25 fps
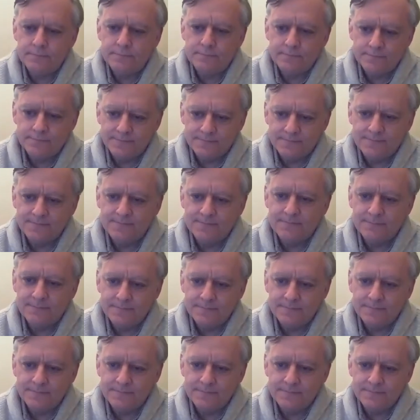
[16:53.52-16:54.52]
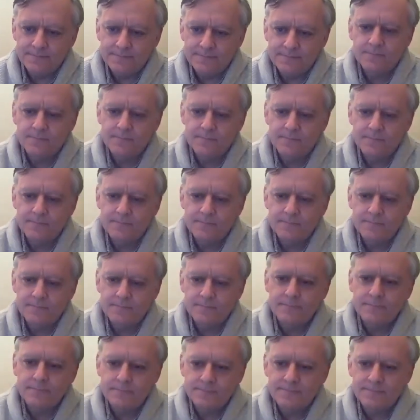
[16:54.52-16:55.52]

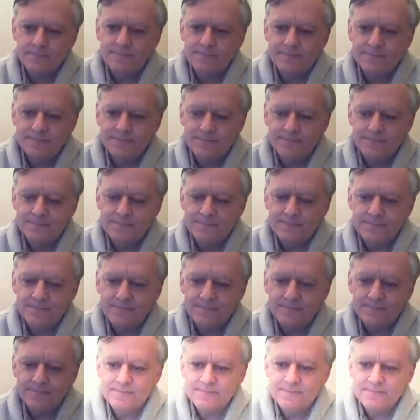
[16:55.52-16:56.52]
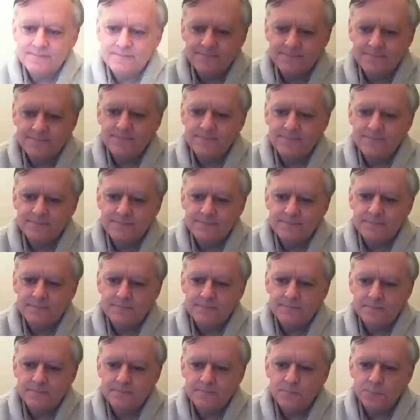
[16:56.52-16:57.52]

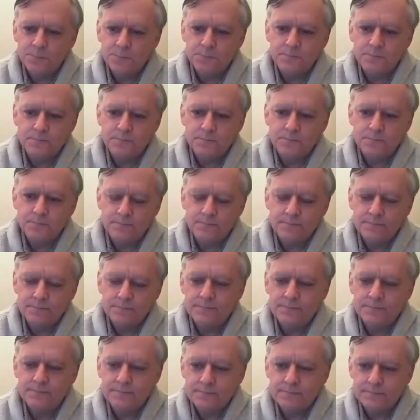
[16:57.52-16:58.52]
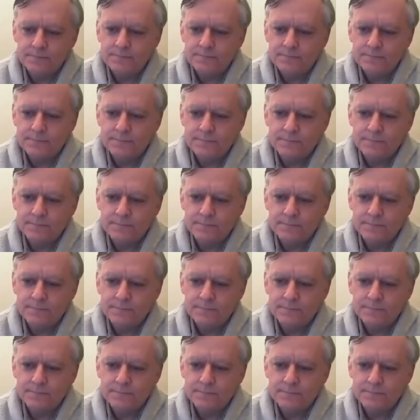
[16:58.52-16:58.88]
The person shown says nothing.